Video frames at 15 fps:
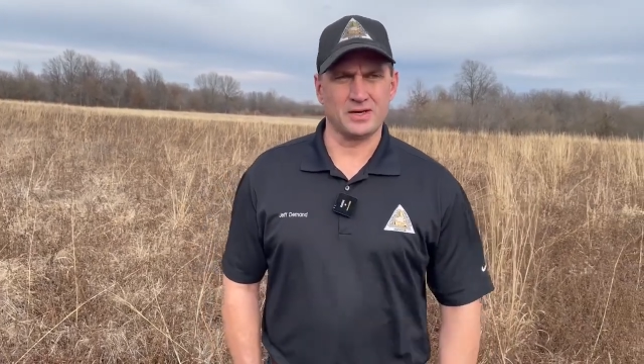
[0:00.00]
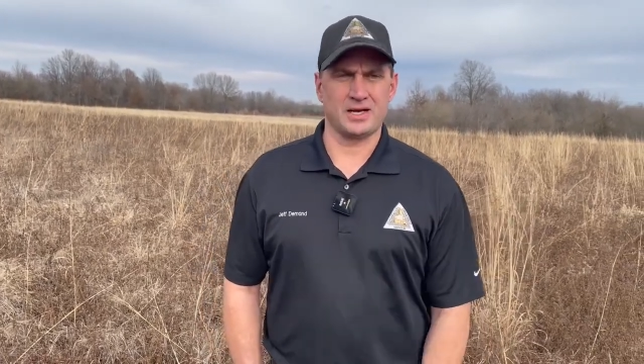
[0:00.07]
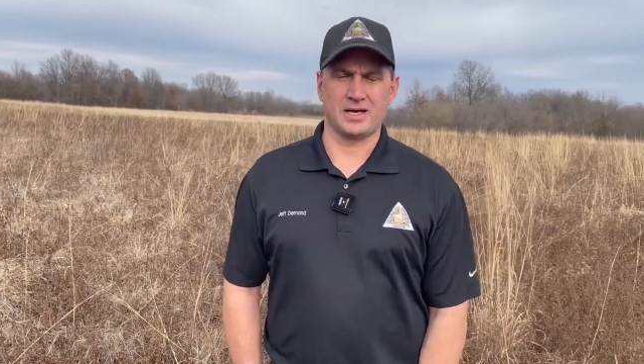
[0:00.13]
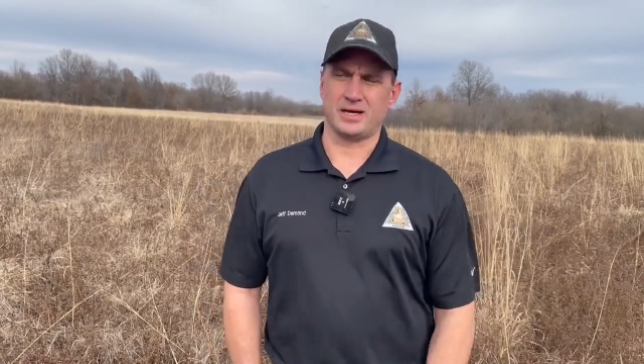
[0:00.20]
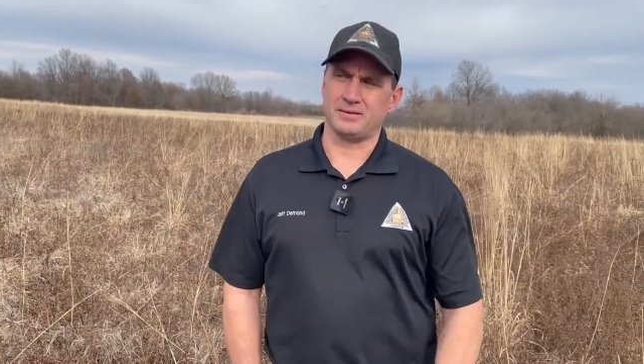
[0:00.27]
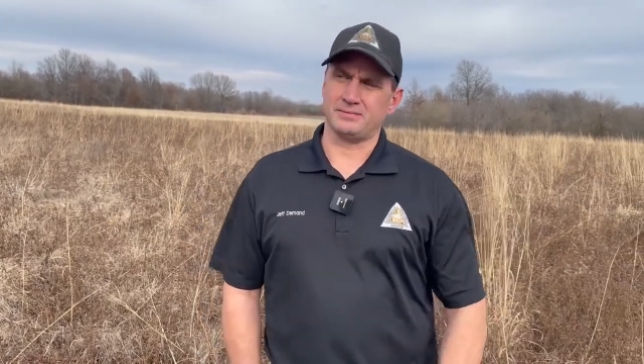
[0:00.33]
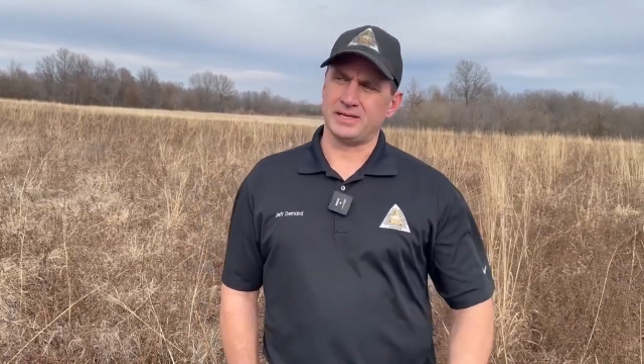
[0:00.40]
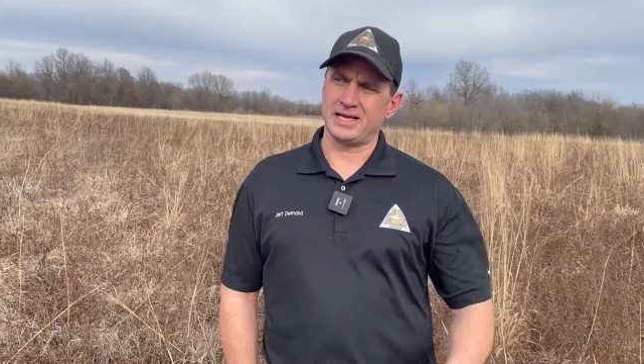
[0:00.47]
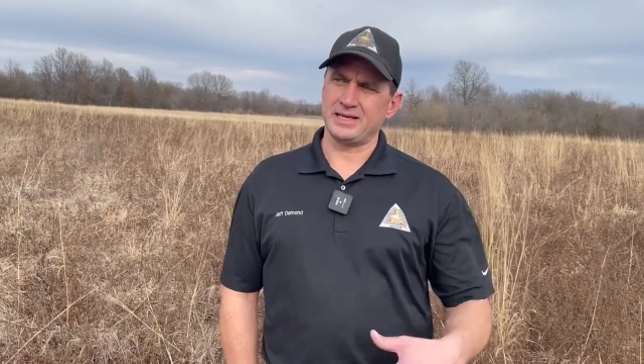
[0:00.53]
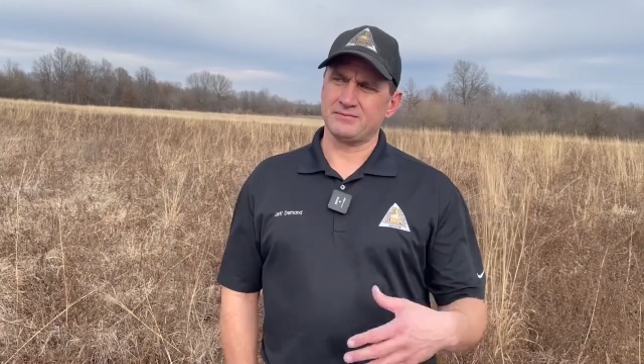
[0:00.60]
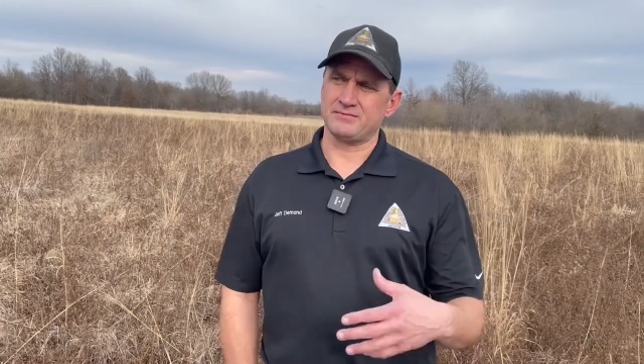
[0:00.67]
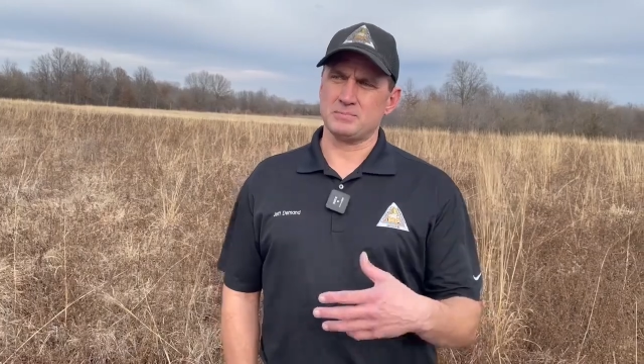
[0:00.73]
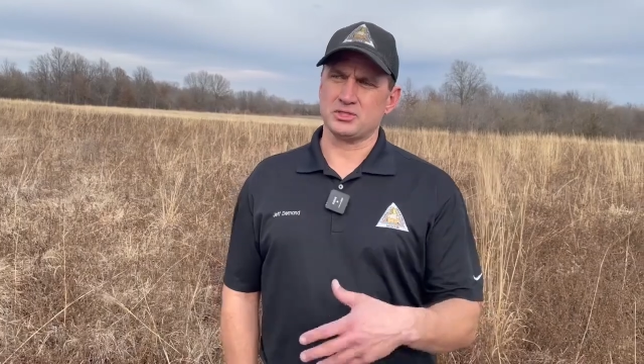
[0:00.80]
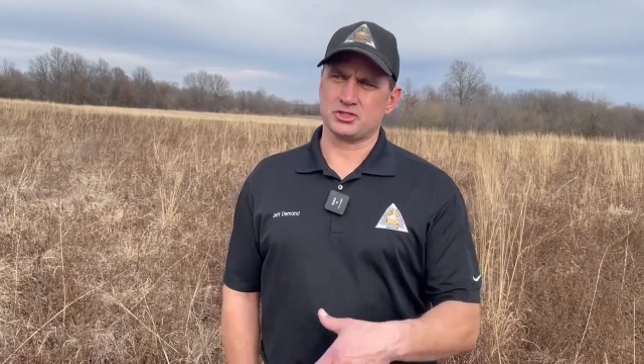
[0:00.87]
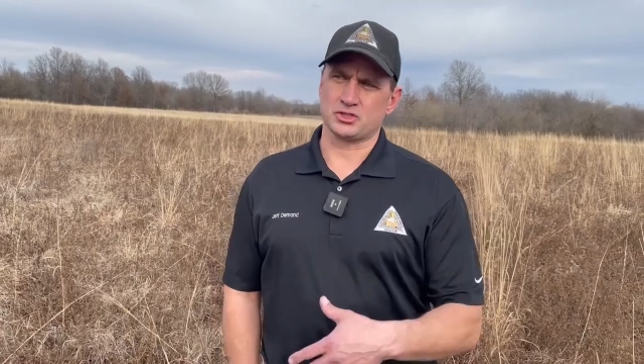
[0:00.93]
uh,
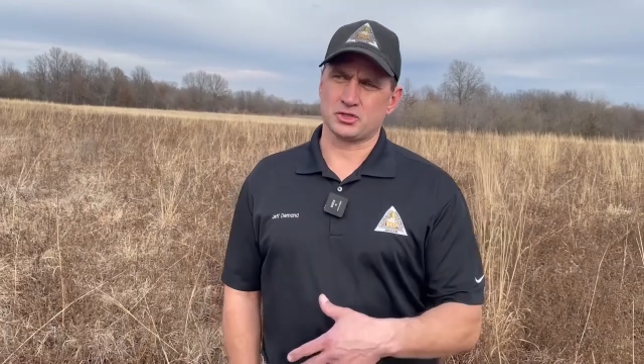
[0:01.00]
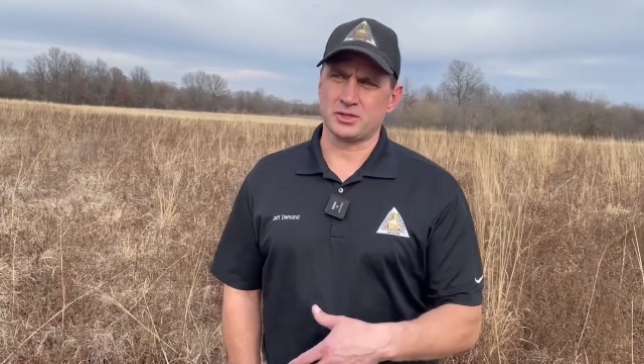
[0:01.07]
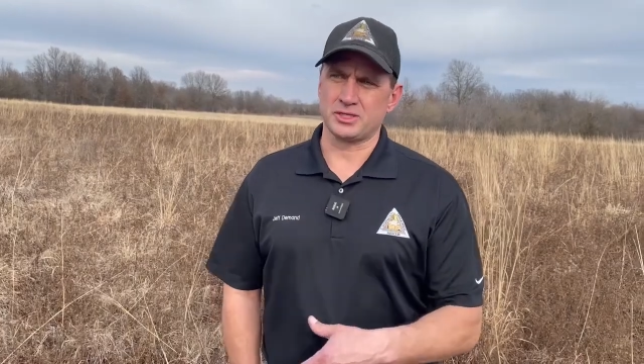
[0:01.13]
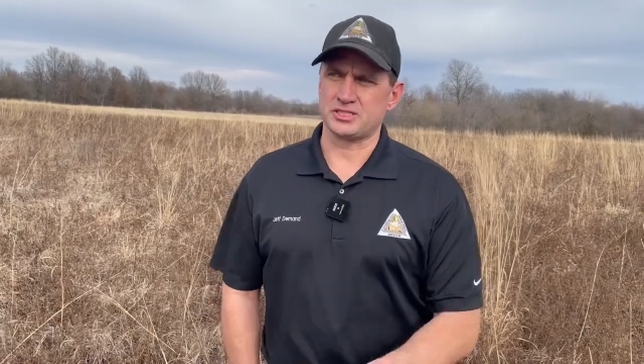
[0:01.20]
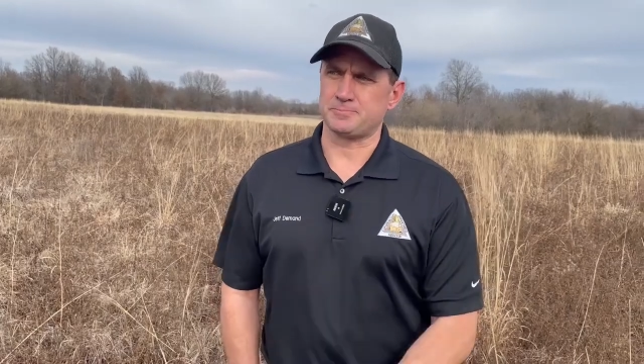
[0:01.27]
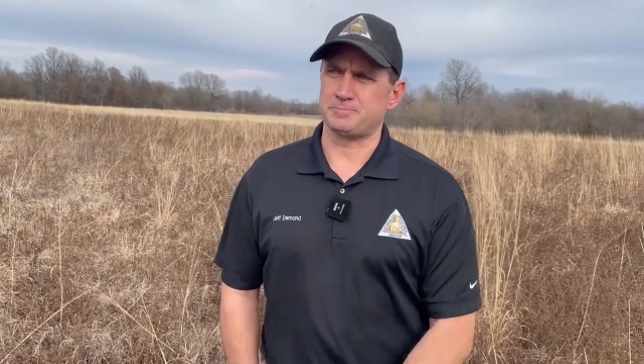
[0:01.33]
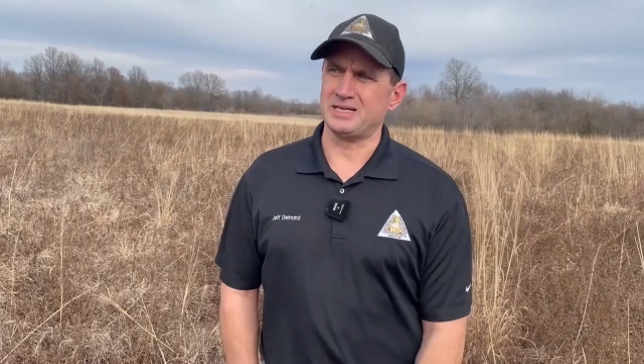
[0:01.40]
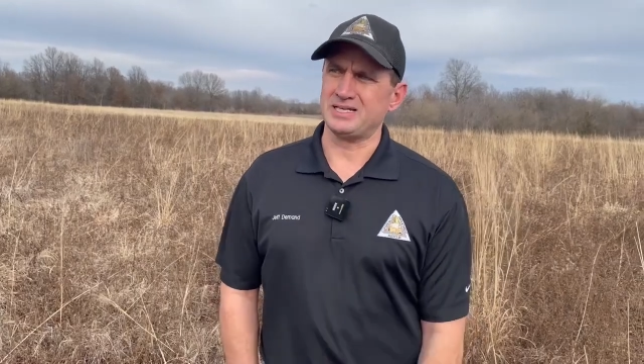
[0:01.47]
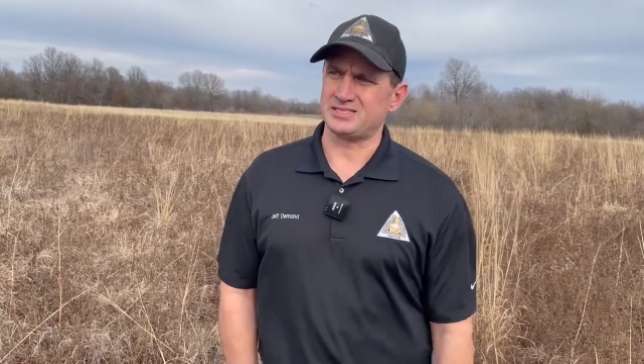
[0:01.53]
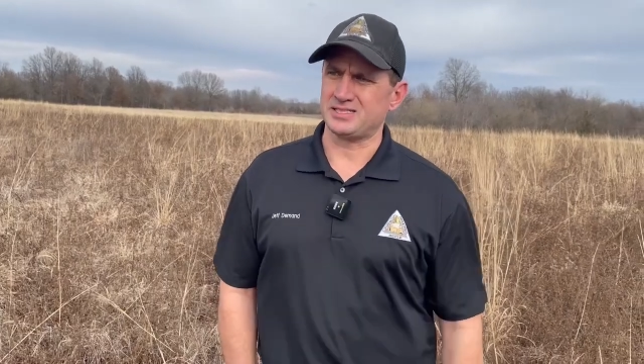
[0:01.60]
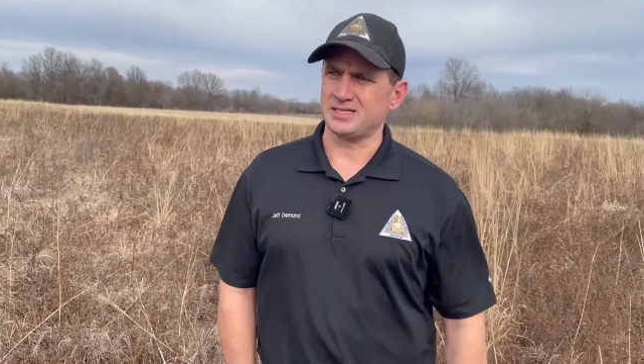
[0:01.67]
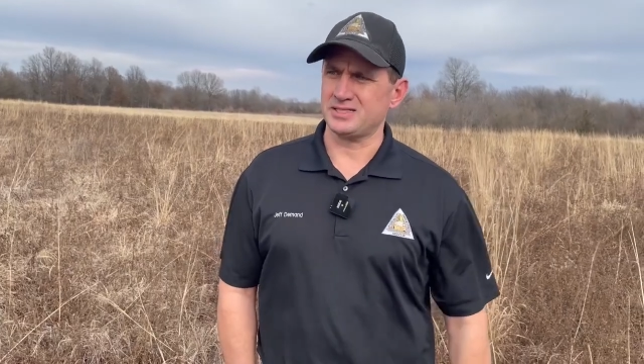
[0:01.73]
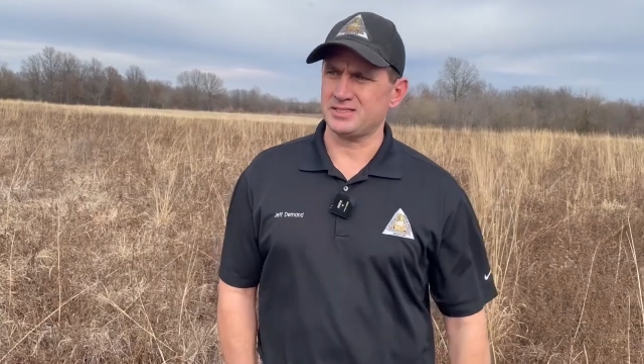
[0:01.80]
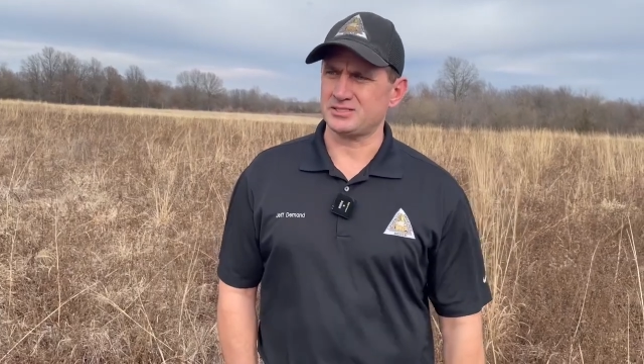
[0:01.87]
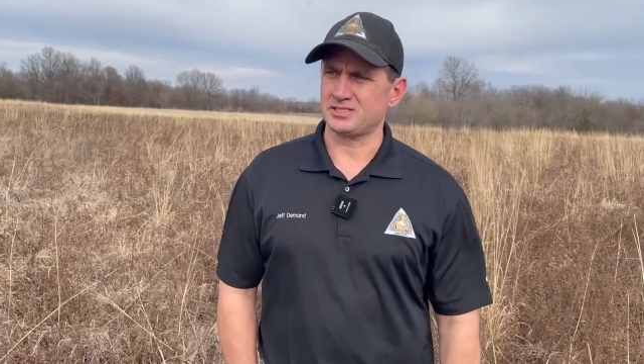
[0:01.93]
native Missouri
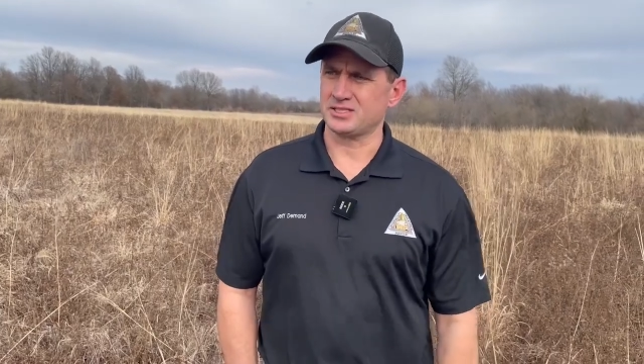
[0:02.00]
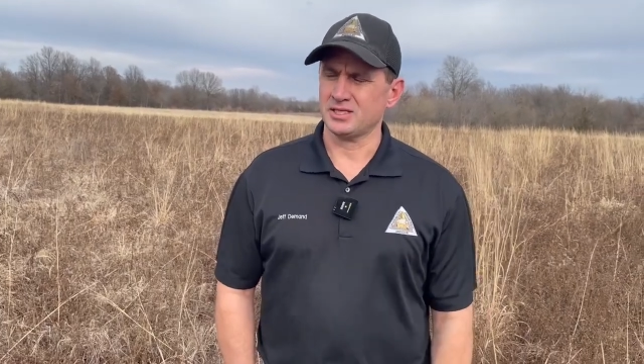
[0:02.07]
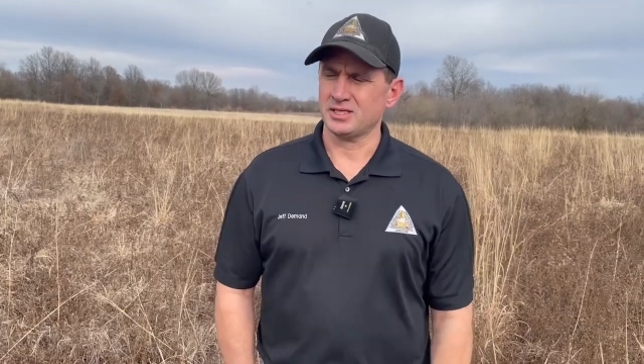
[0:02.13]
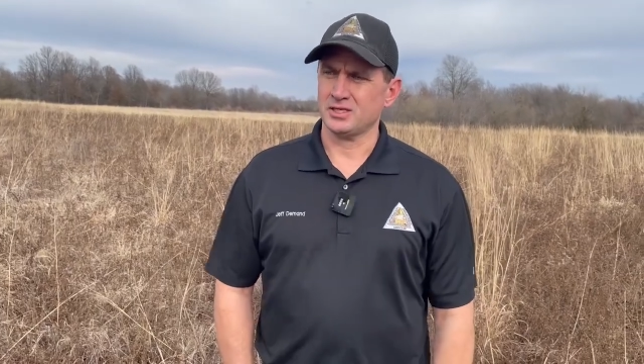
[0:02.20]
species.